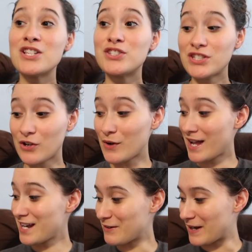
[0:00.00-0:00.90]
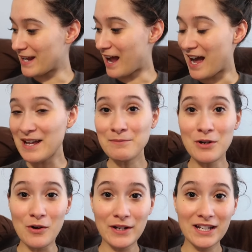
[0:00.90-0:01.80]
So anyway, I'm
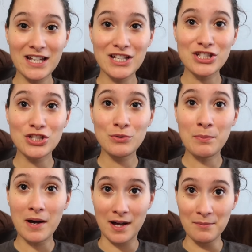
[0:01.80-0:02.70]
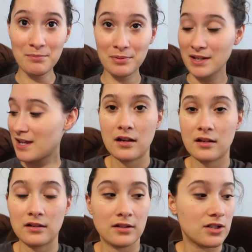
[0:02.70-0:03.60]
going to pump.
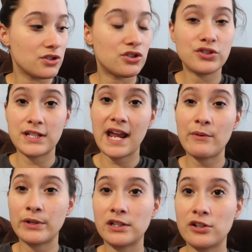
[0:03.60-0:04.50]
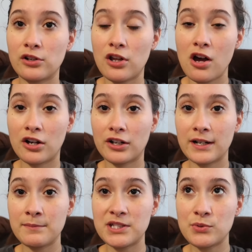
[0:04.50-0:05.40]
So today I went a little longer
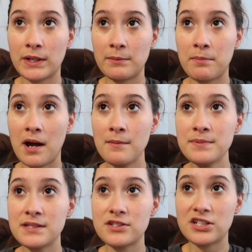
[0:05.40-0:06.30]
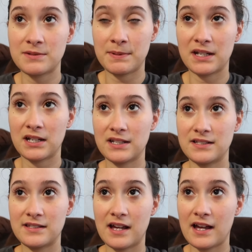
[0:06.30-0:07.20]
in between pumps just
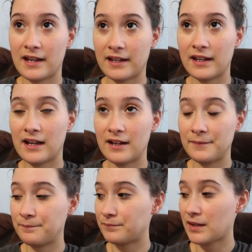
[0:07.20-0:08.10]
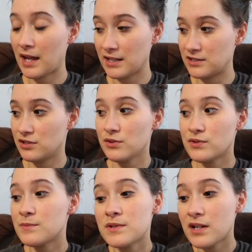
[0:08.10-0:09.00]
because I had to do
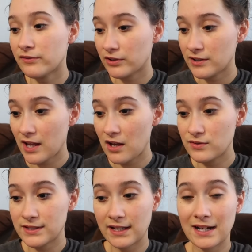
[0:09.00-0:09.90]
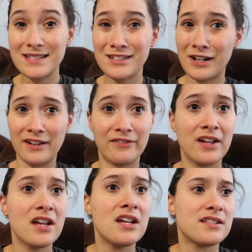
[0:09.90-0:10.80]
some stuff around the house, and I still have
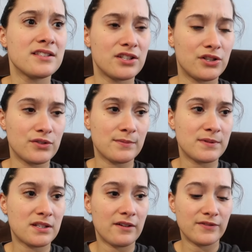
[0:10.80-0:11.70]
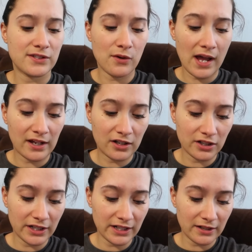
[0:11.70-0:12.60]
to do some stuff, so I
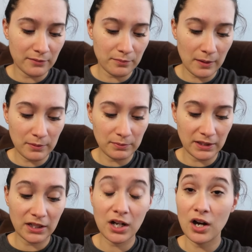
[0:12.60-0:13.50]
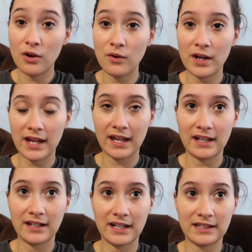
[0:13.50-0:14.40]
could probably go
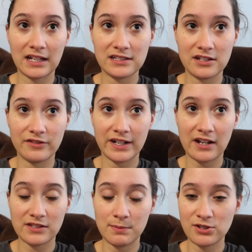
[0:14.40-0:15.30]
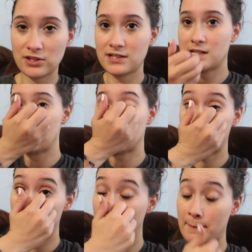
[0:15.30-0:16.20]
and get that done right now, especially since
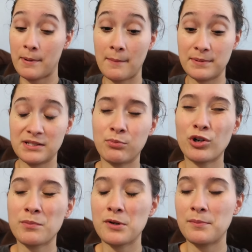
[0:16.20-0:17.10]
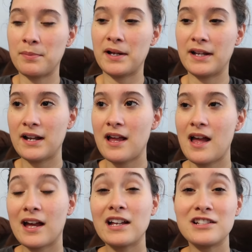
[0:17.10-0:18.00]
my pump is portable, but
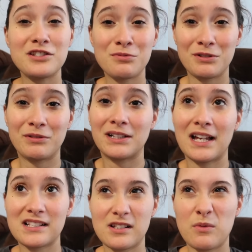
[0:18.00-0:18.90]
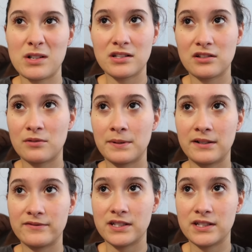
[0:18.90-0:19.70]
kind of just want to relax and watch a little bit of